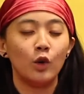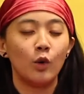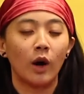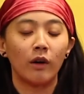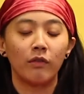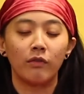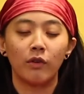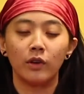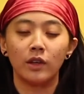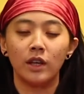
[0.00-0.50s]

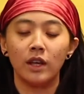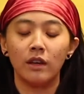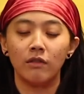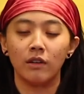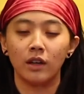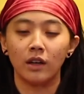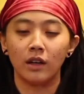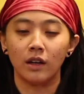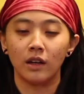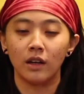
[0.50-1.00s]
You are
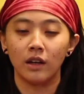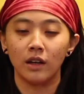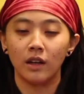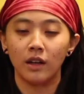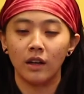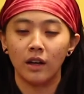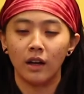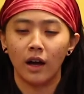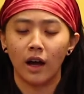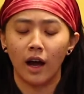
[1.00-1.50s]
forgiven.
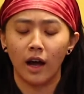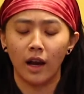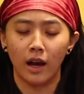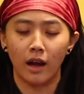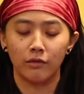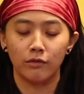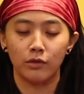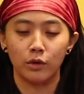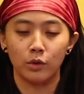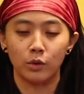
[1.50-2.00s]

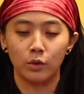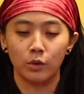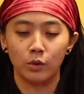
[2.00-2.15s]
I love